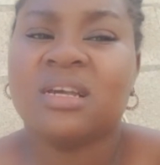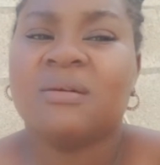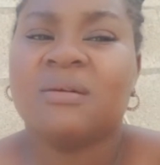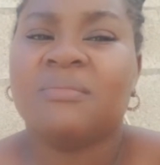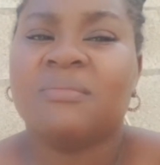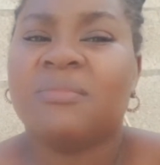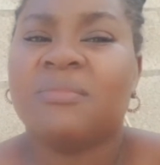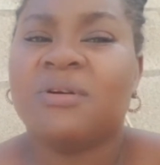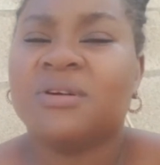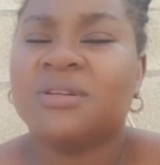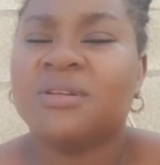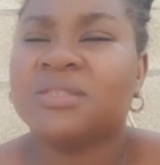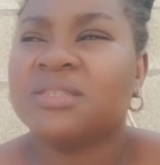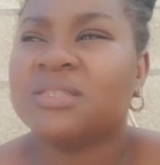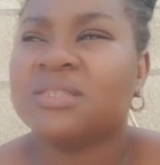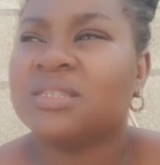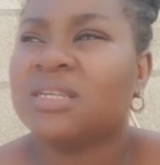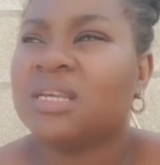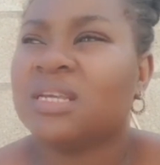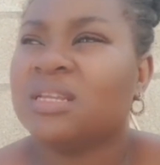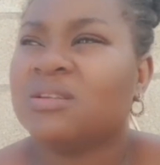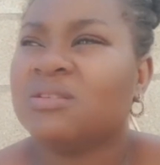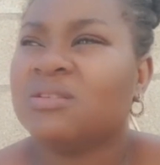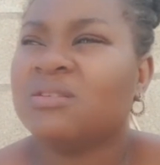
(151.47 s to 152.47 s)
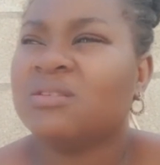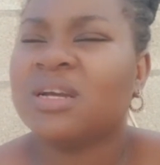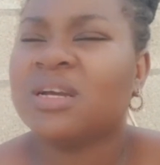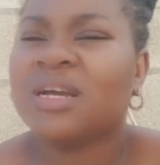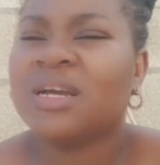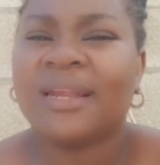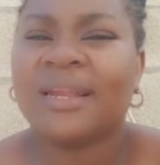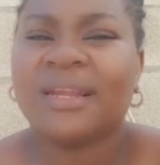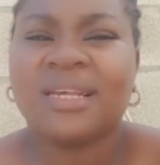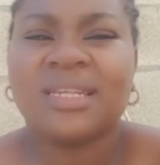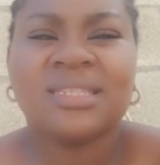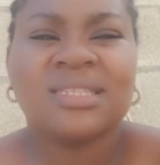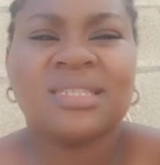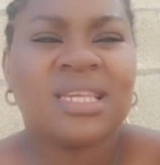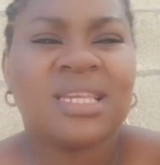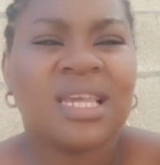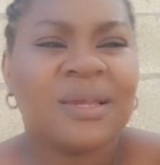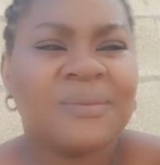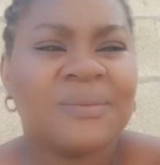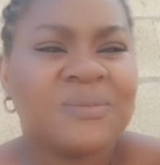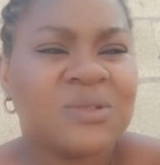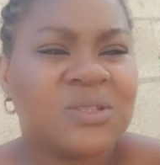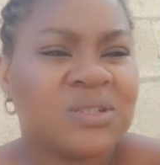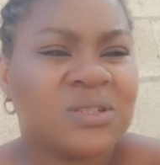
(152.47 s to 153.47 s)
But you know, God has
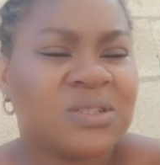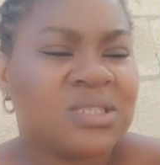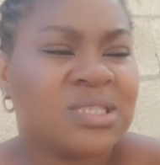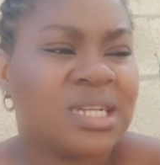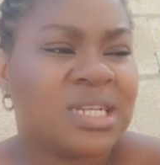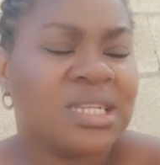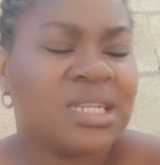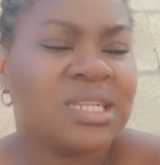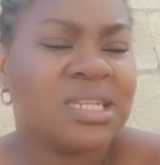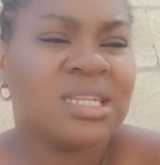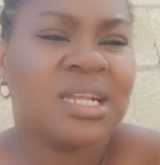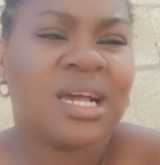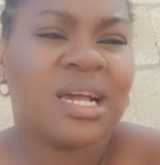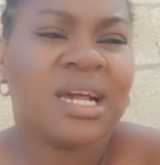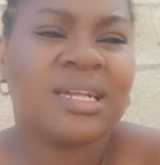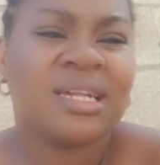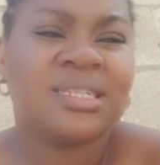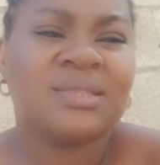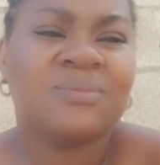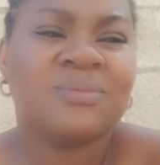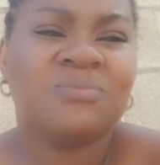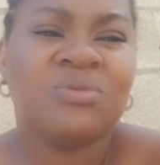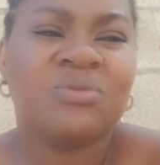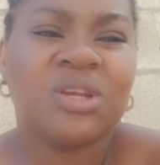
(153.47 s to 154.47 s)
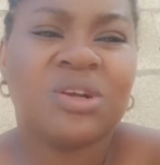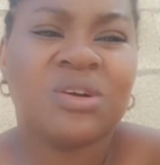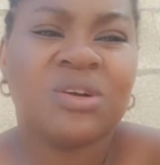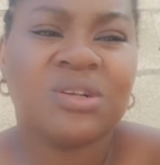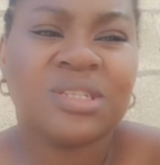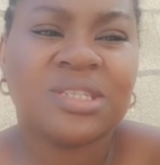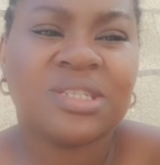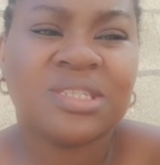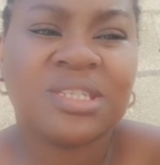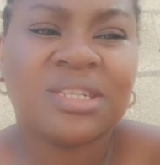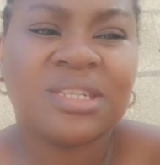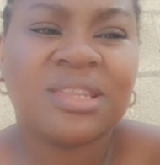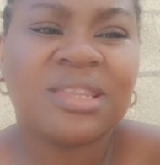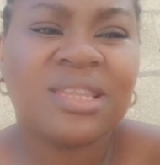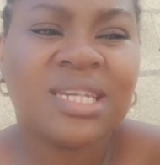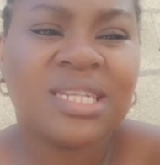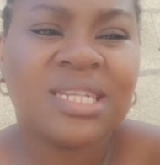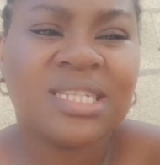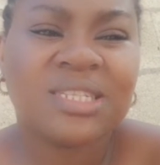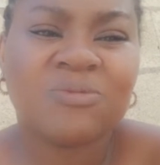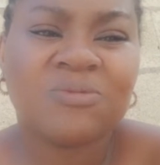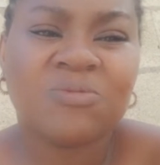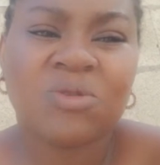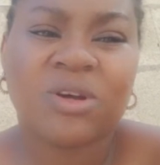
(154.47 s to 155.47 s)
kept us and has bring us to
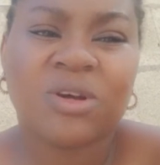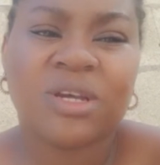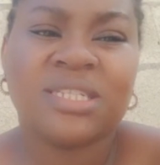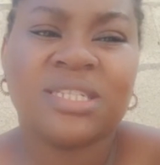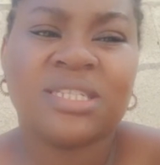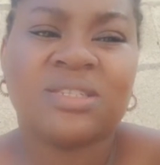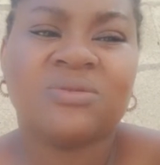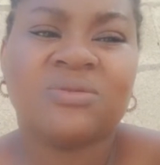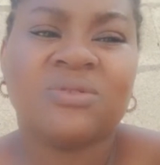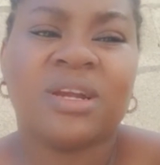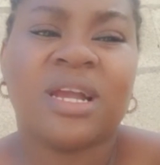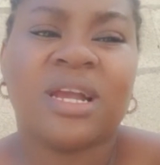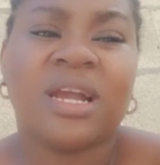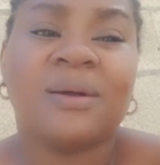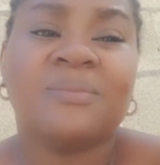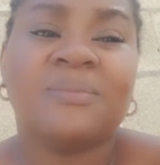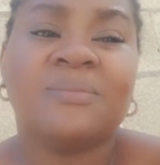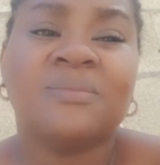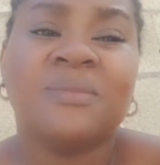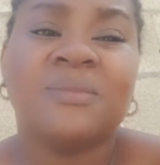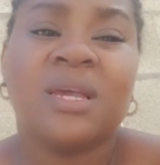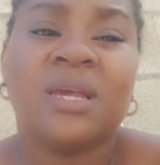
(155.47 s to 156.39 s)
this point where I'm